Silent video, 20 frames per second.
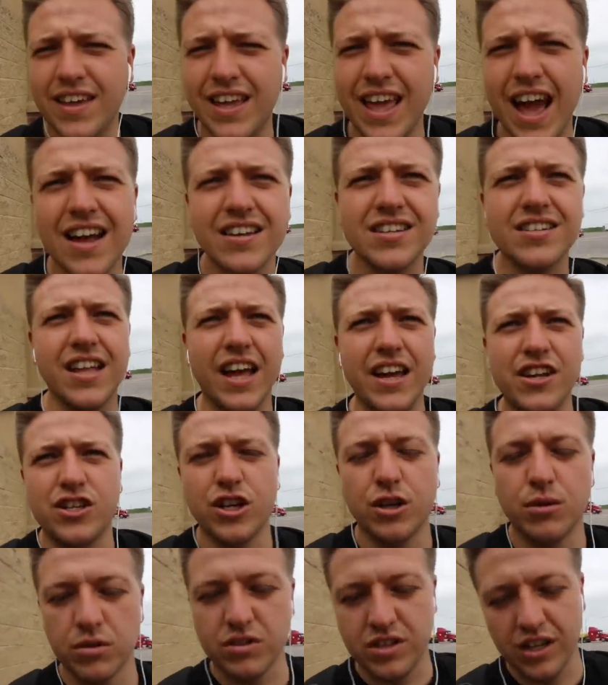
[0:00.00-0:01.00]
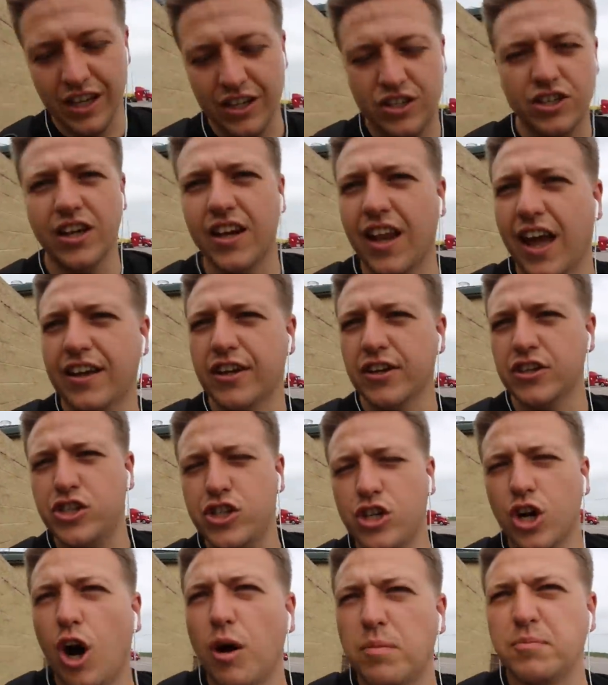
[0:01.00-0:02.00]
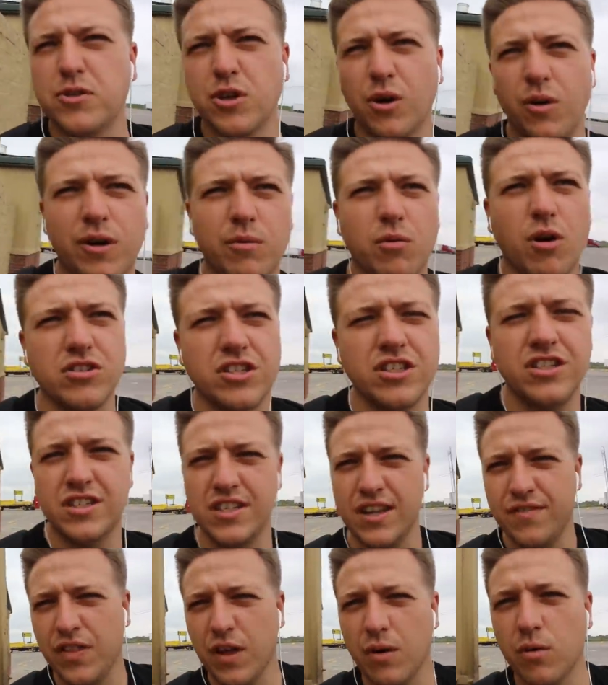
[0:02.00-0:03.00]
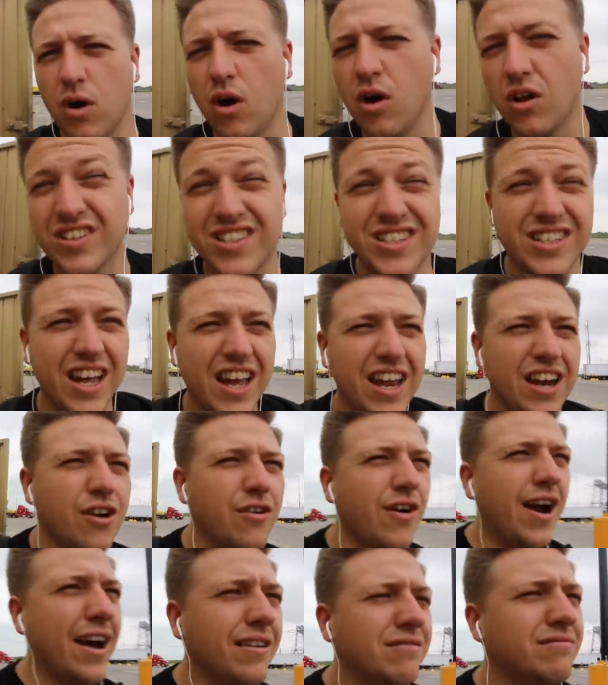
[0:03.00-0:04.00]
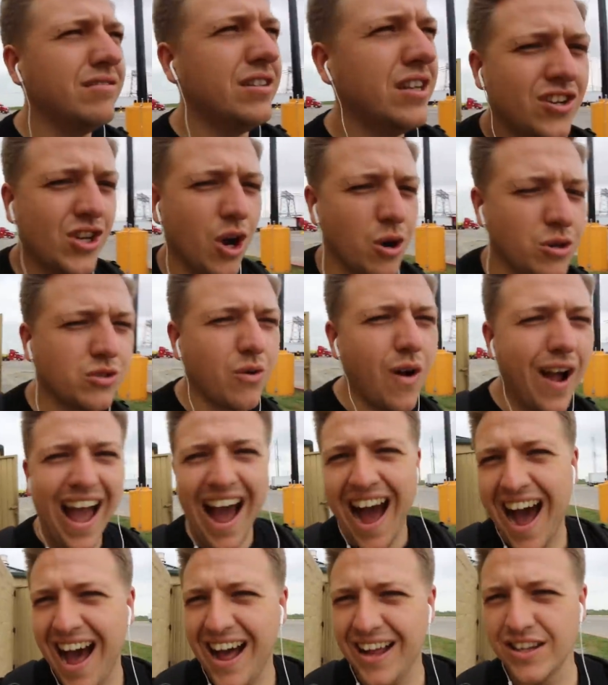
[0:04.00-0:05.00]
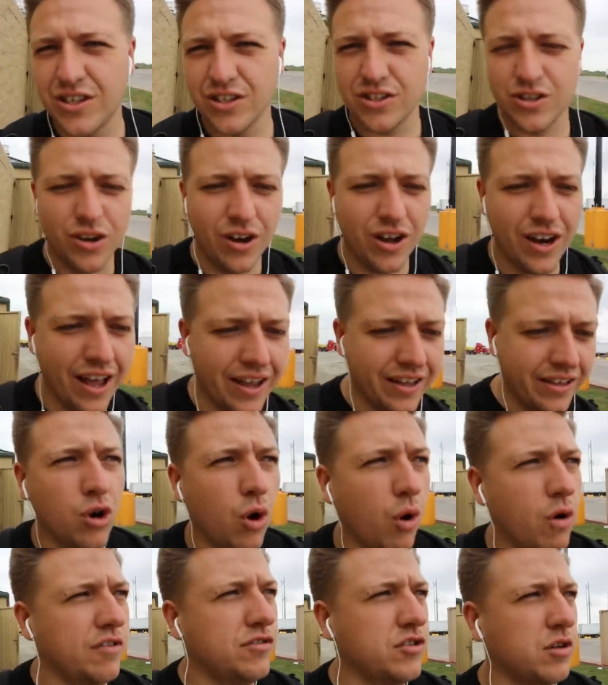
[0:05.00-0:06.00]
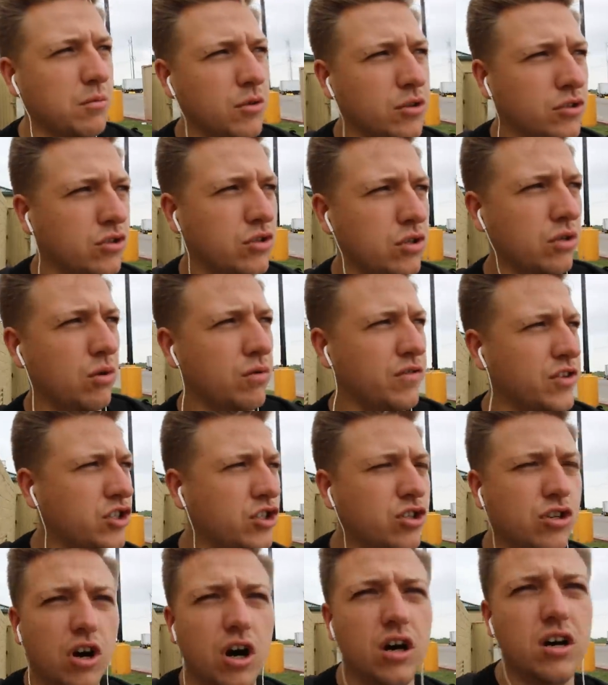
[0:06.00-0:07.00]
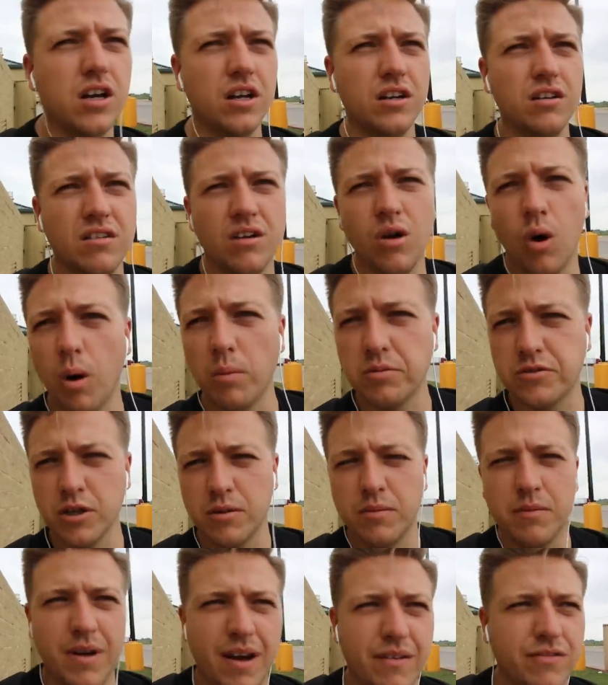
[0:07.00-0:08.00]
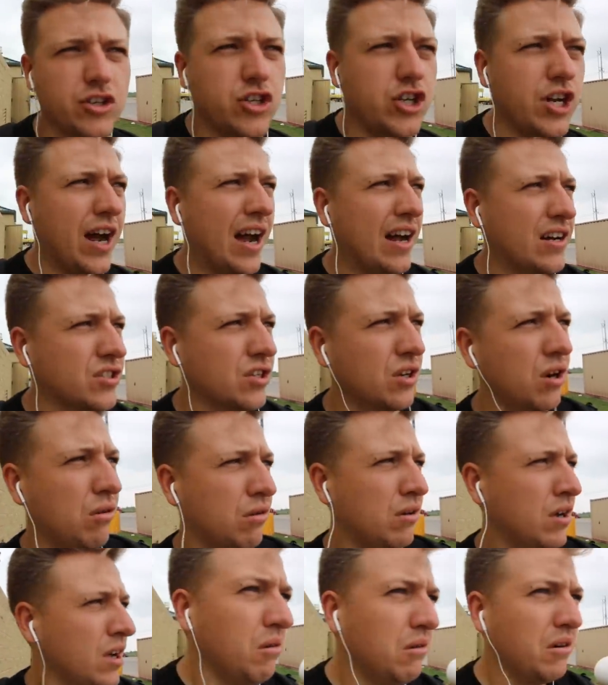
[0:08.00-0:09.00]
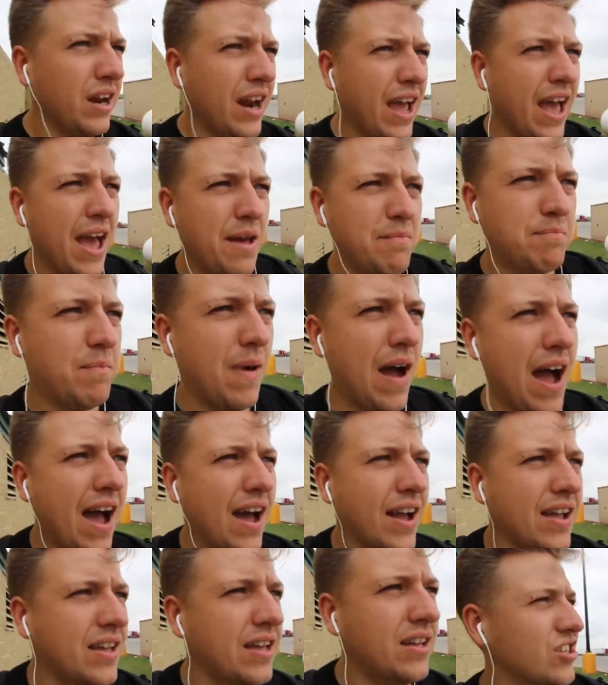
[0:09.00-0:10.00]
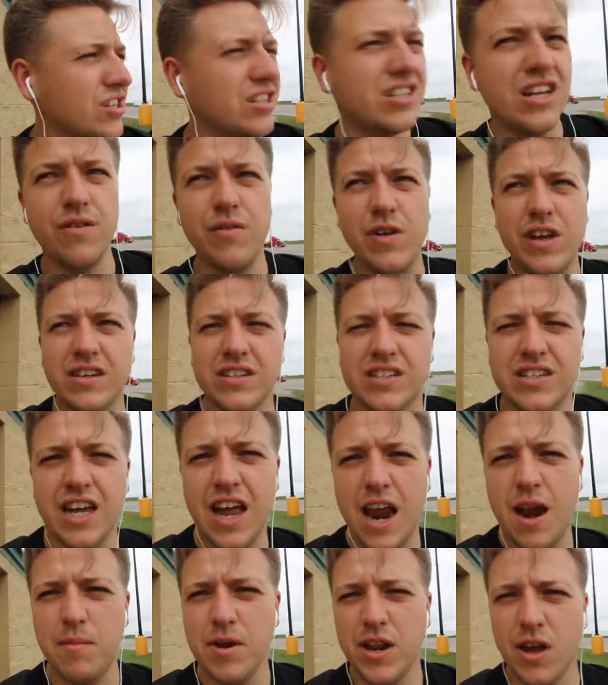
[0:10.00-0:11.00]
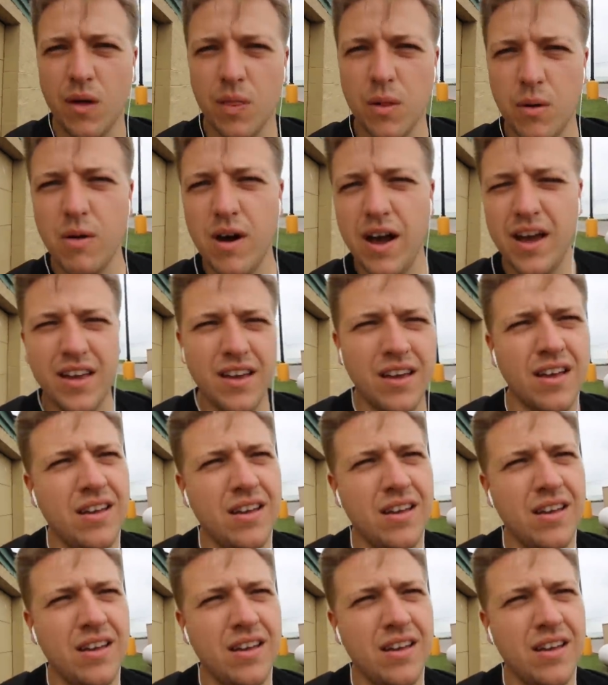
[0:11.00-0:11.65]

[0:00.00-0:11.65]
the gas station was literally like a shop, so it wasn't as if they were all sitting around. So it was quite hard to sort of like know if someone drove a truck and go up to them and have a chat. So we're gonna head back, just see if we can see anybody on the way.